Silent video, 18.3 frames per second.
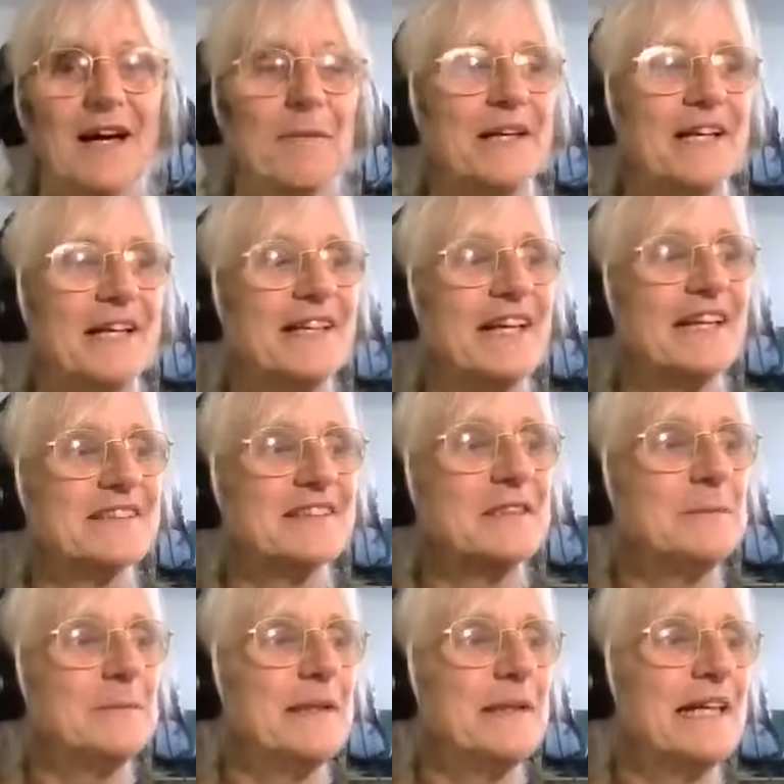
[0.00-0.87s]
But it
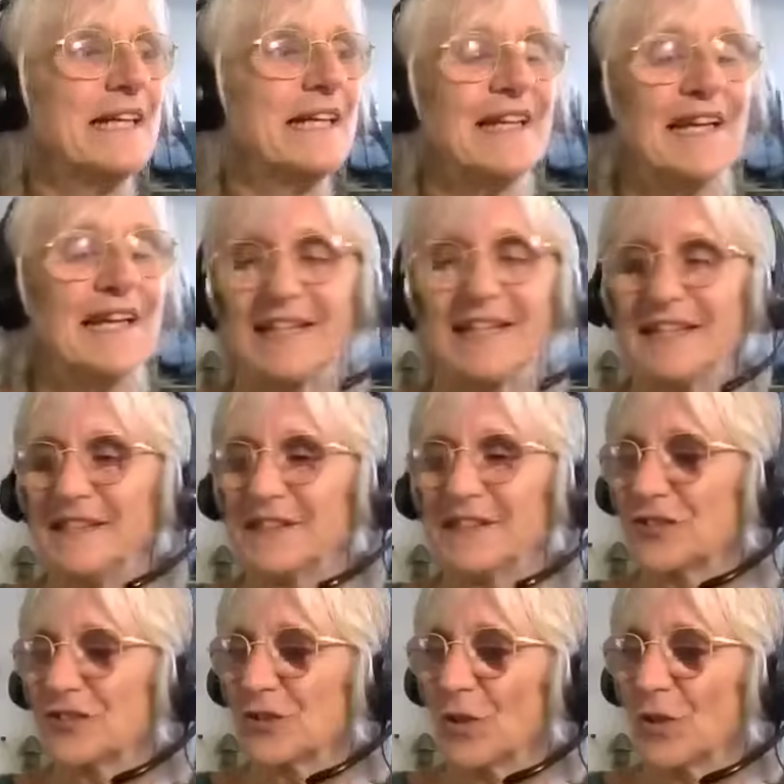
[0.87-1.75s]
doesn't mean that in
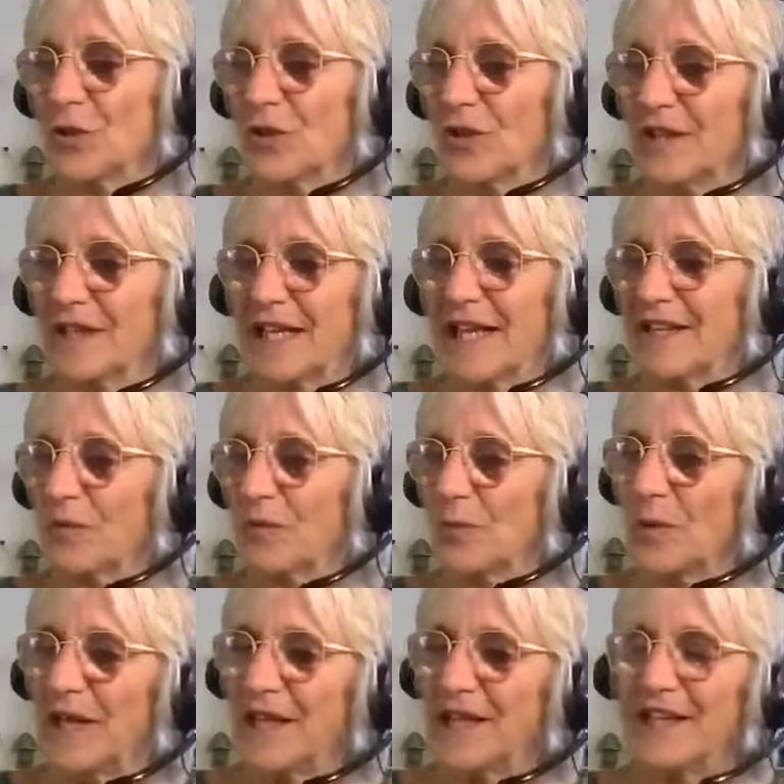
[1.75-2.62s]
the store, that
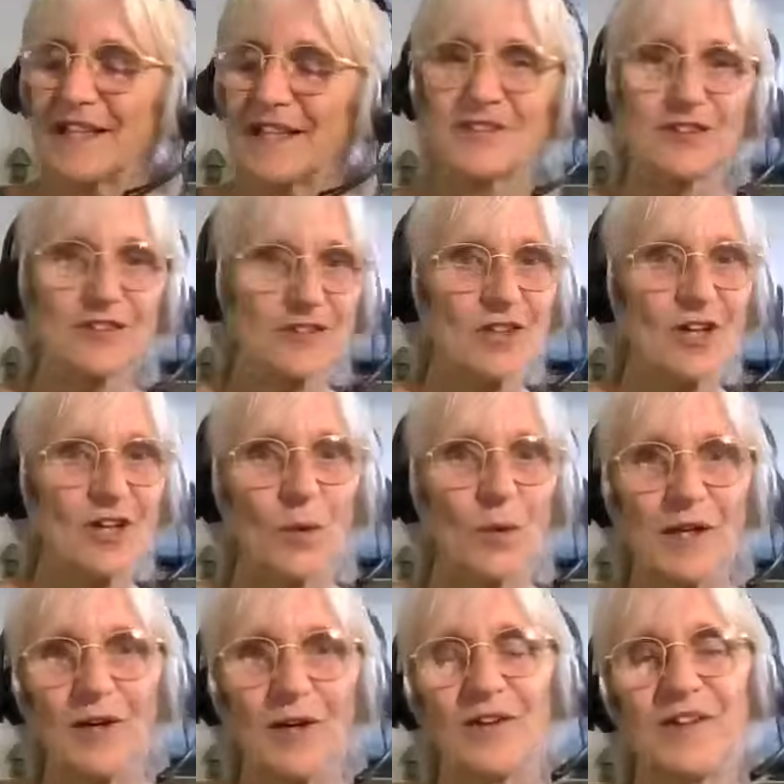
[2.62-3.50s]
when there's
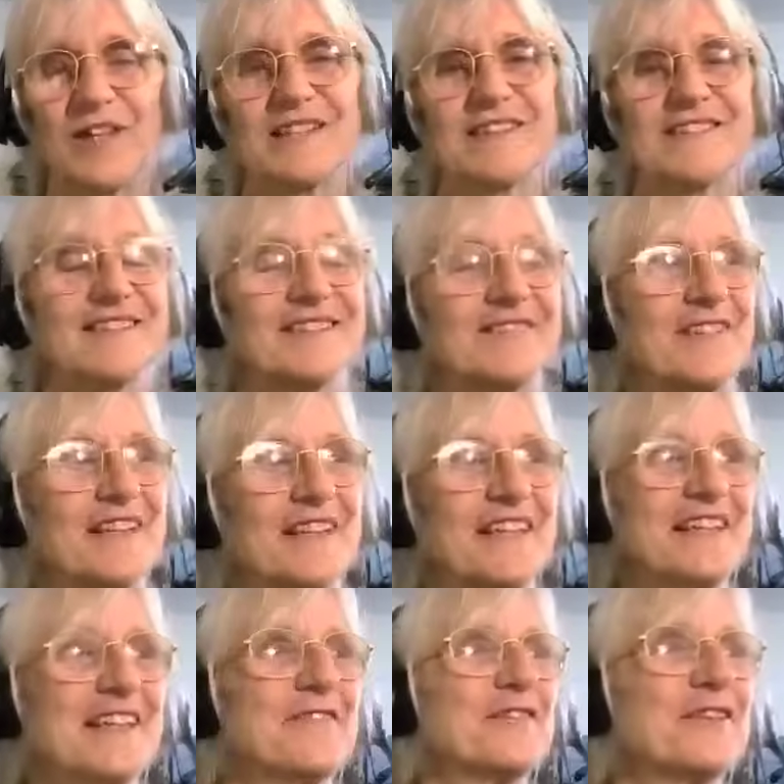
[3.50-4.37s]
going on, it's
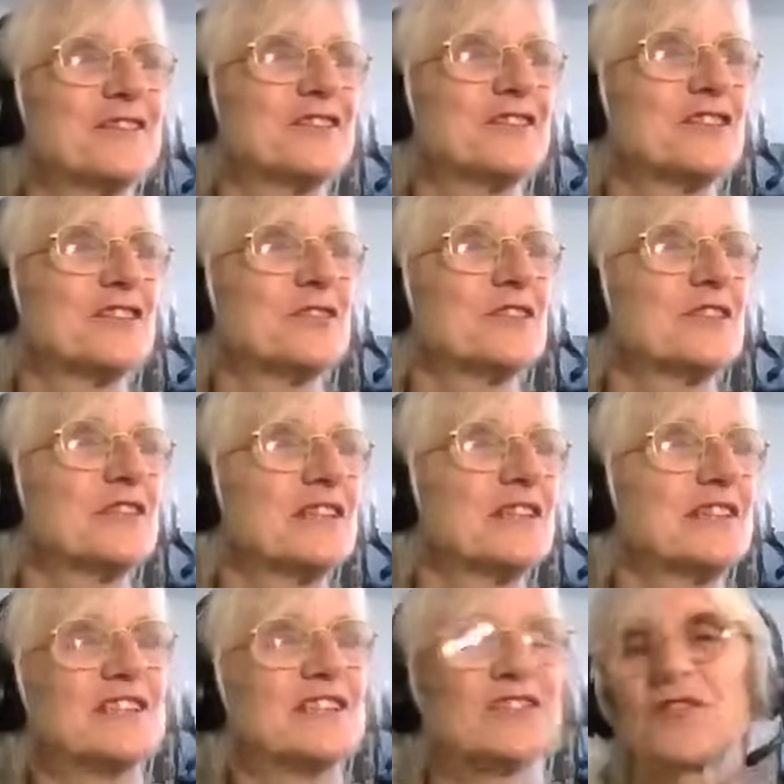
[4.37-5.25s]
very difficult to
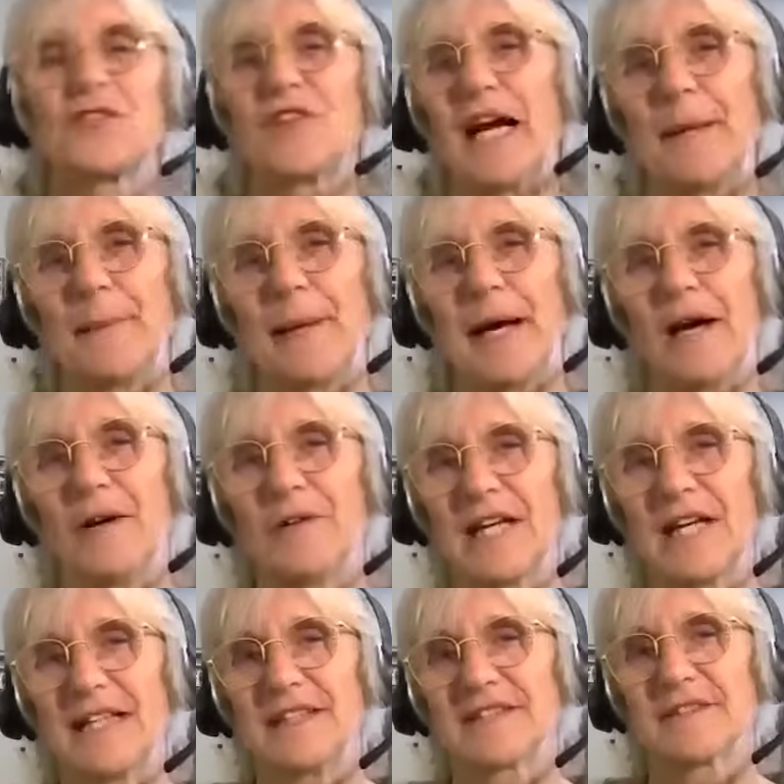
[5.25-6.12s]
describe
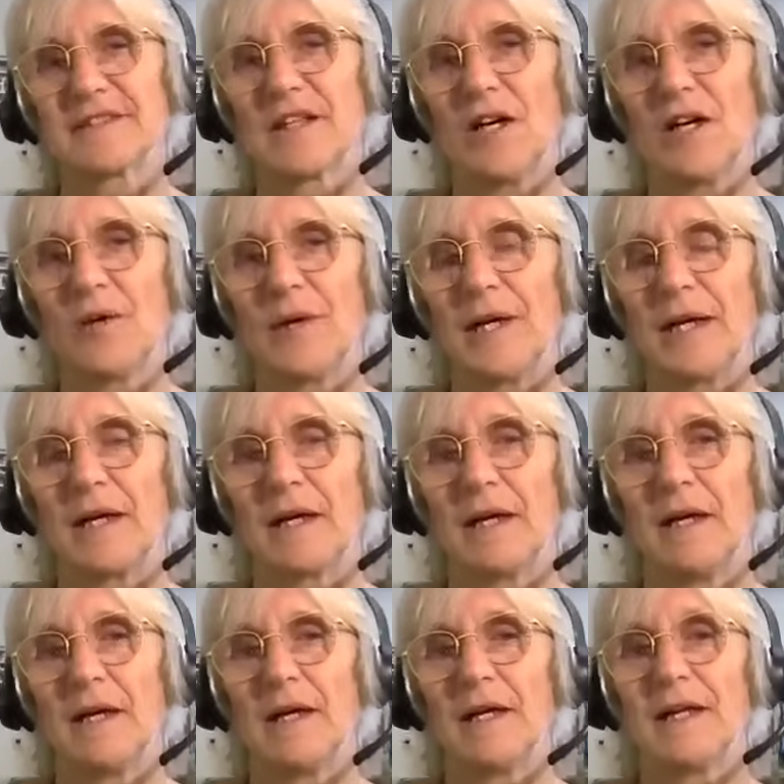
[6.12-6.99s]
how that's going.
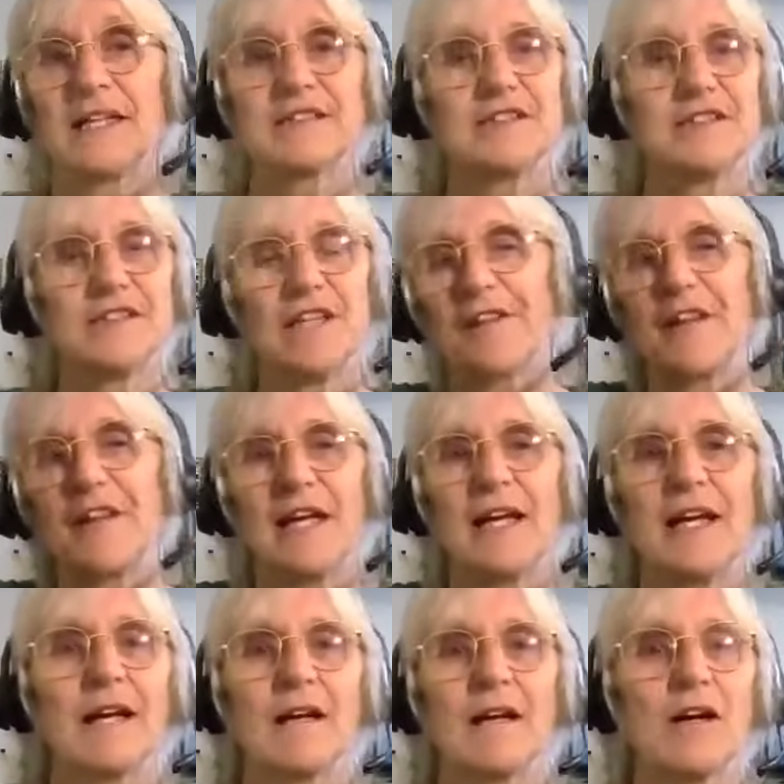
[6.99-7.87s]
There's
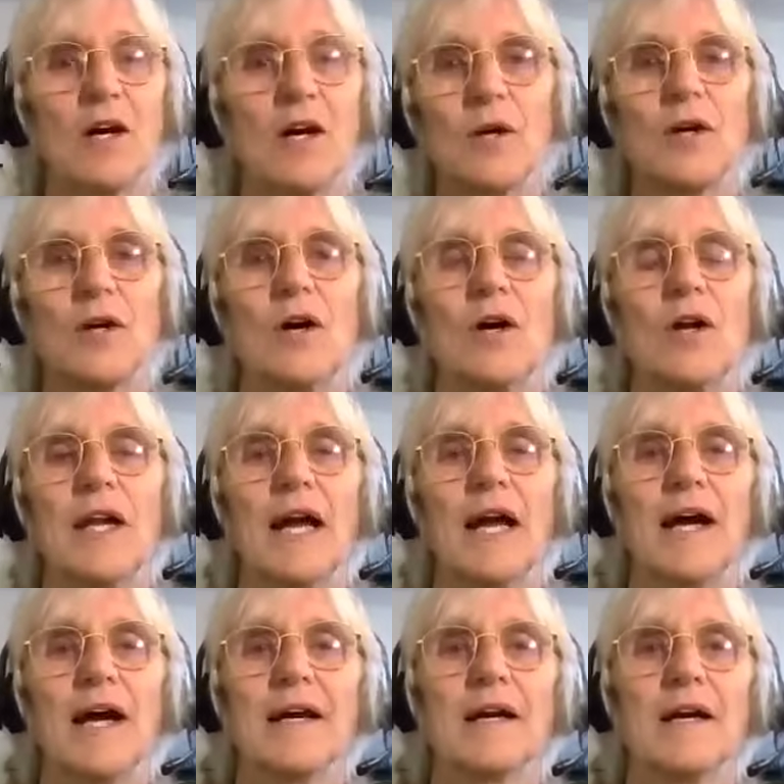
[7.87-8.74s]
nothing going on
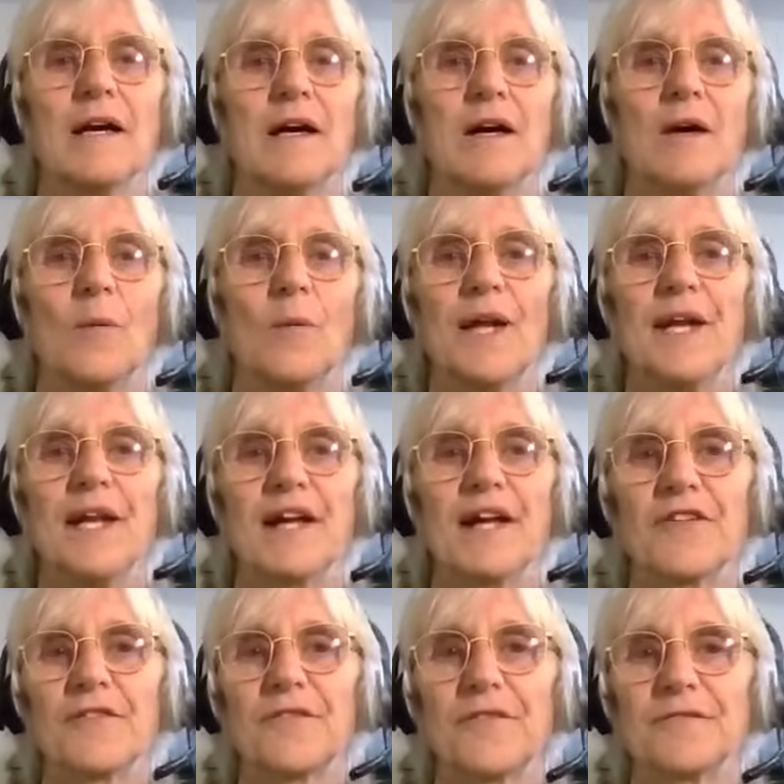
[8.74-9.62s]
like when
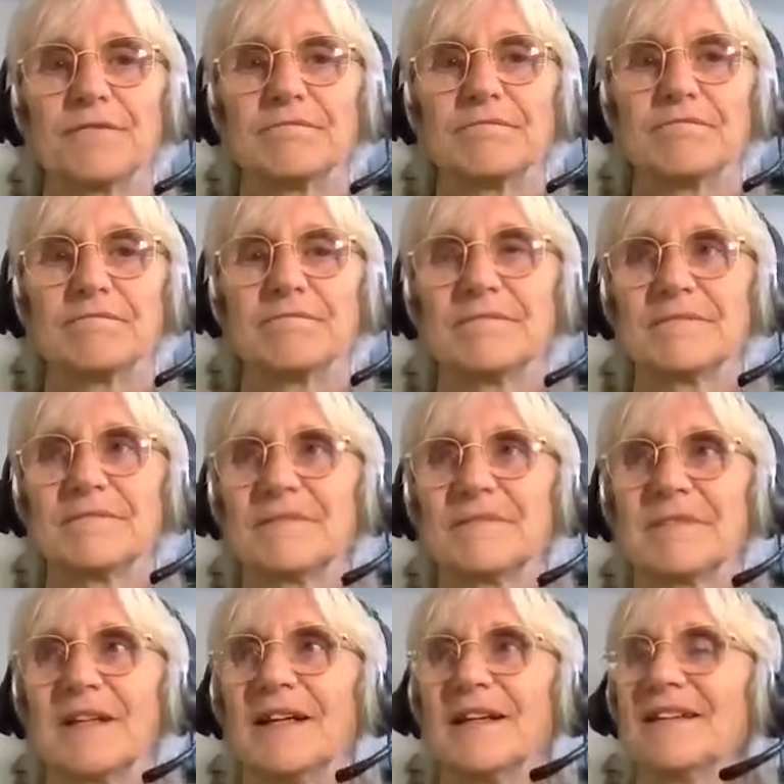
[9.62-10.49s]
there's,
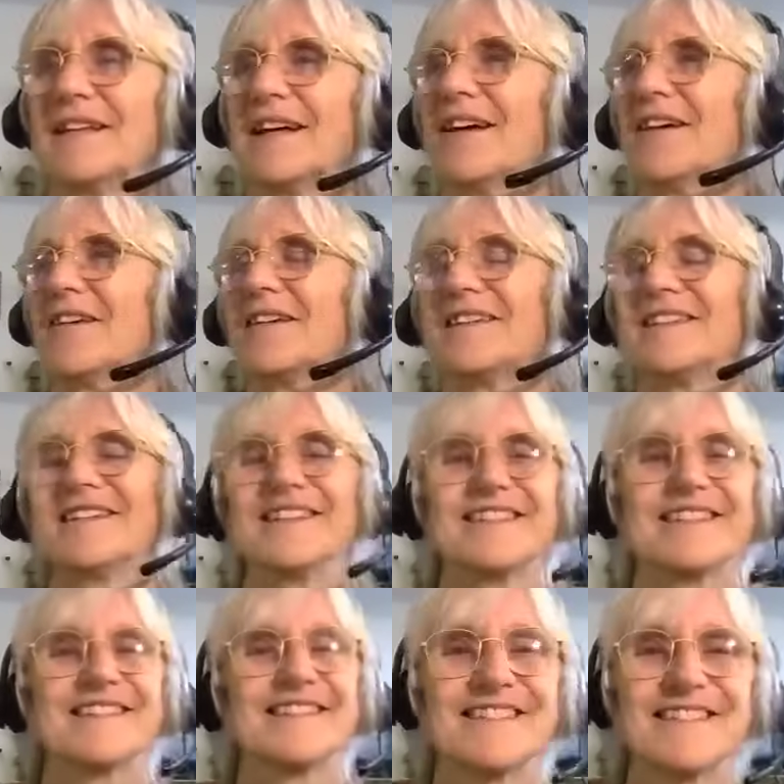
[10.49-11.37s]
no,
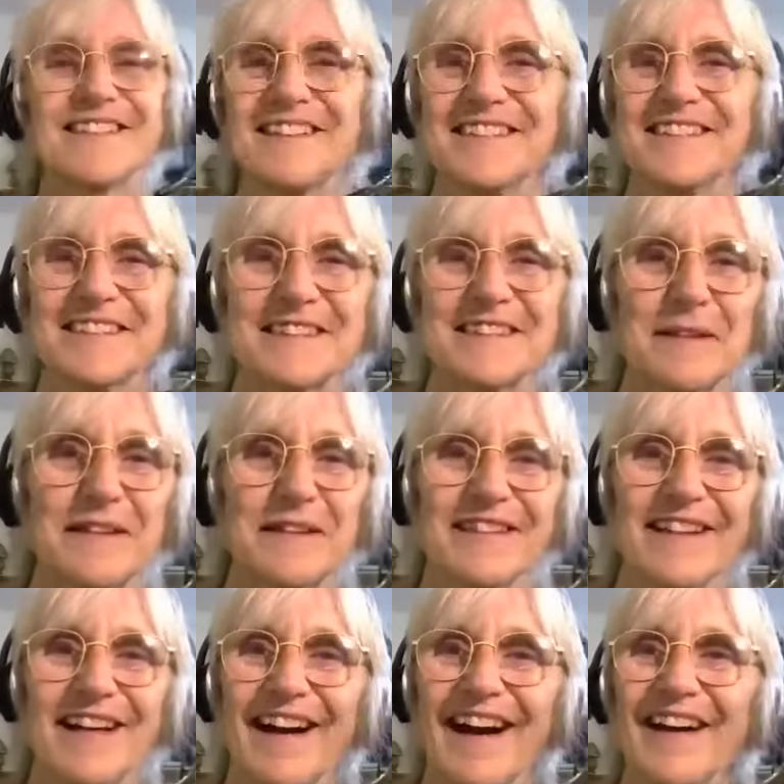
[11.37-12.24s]
it's,
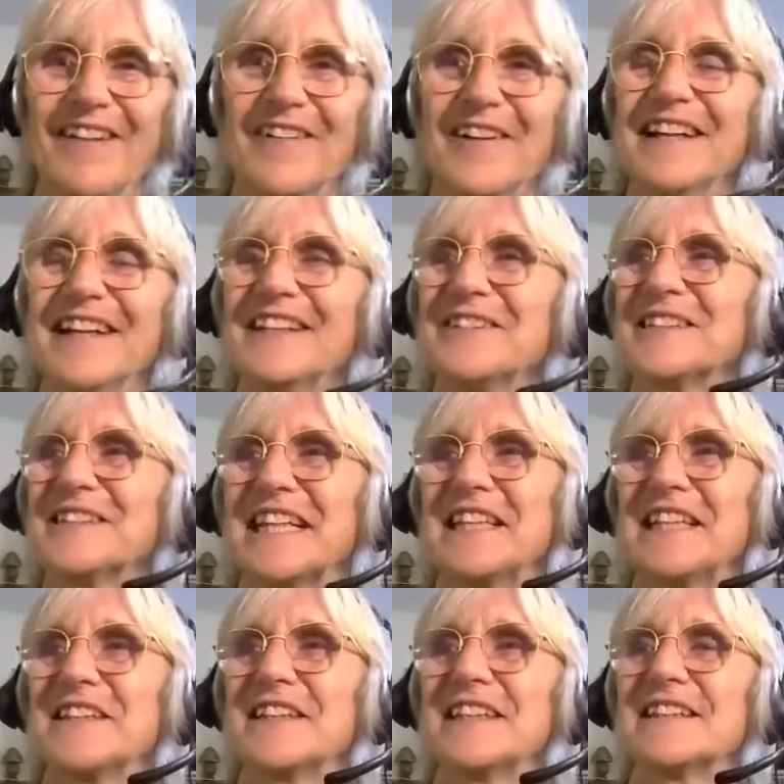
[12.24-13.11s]
how can you
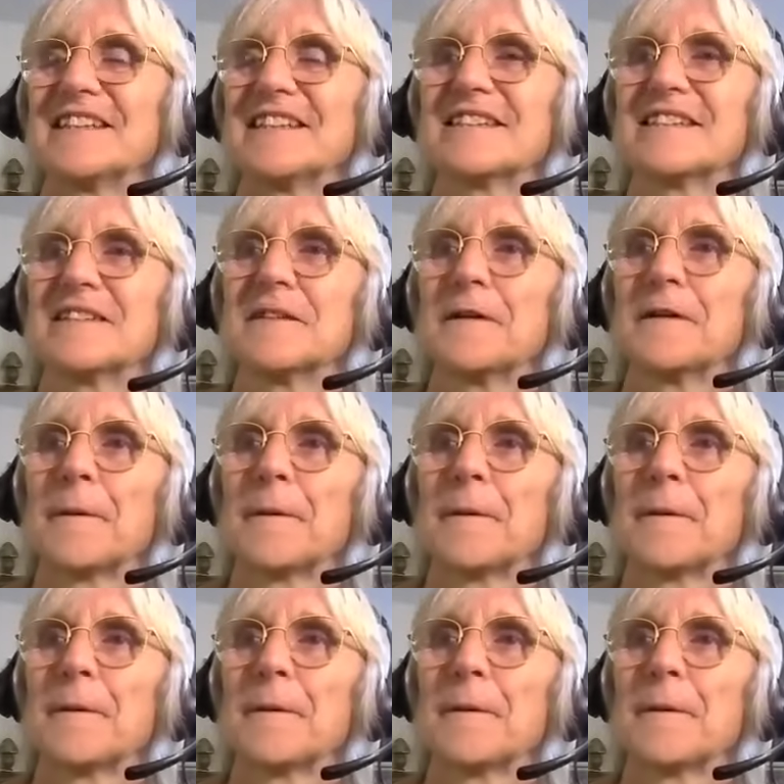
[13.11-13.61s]
tell this?